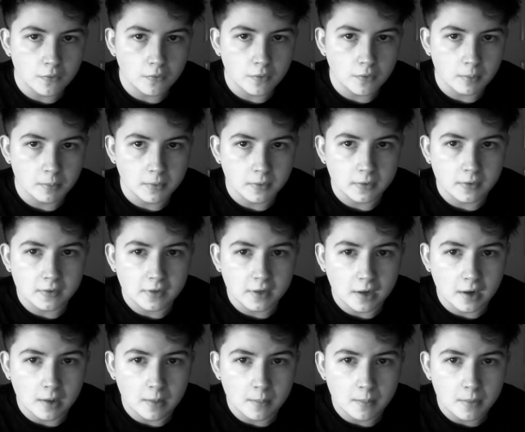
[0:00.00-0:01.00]
I'm not going to say
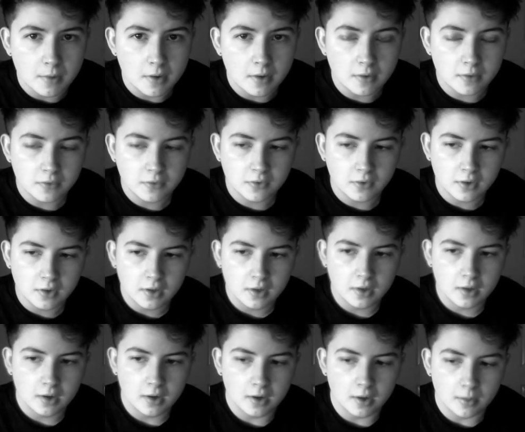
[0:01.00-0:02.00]
how much,
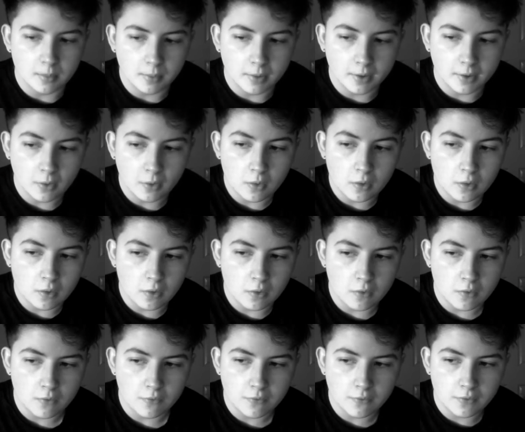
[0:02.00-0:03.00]
but I got a